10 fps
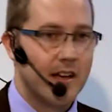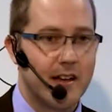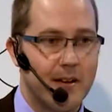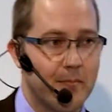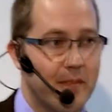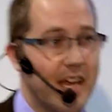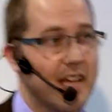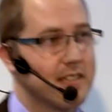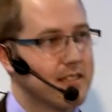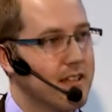
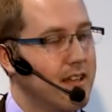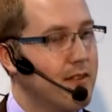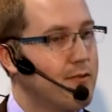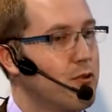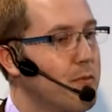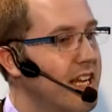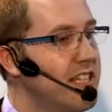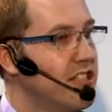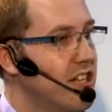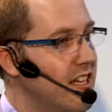And from
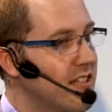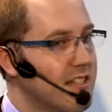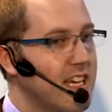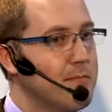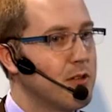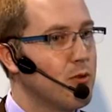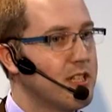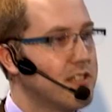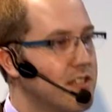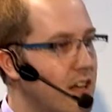Asia came the
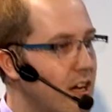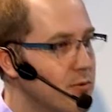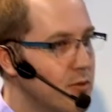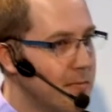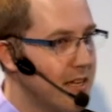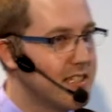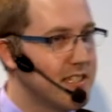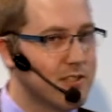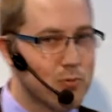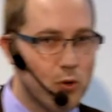question, can't we make
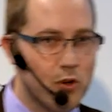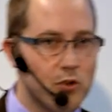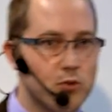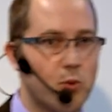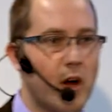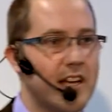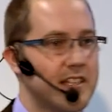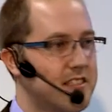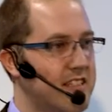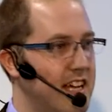this
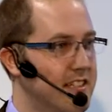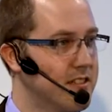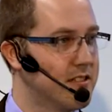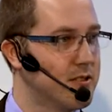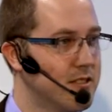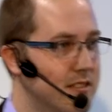worldwide standards?